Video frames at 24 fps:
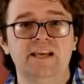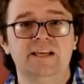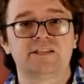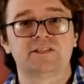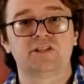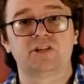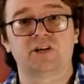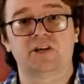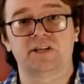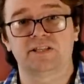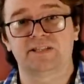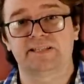
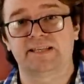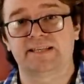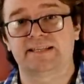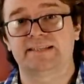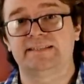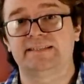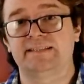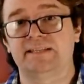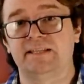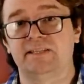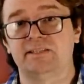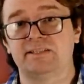Surah
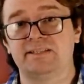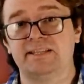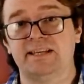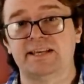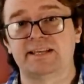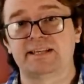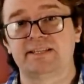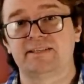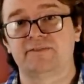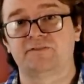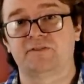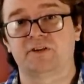
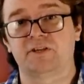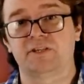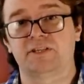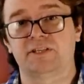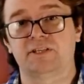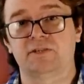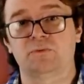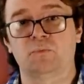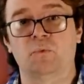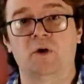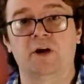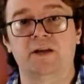66
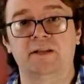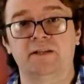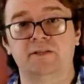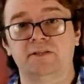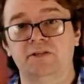verses 1 and